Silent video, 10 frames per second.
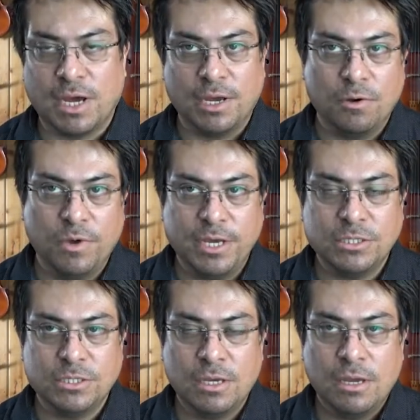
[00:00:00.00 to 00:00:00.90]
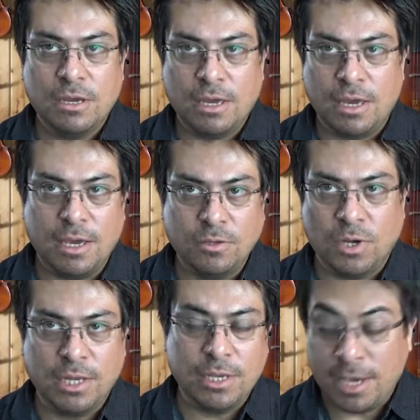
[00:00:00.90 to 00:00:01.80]
iOS and
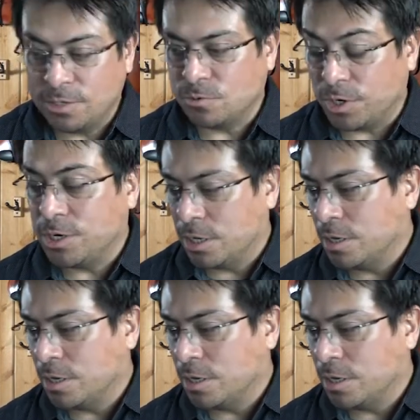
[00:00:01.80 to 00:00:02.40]
on Android.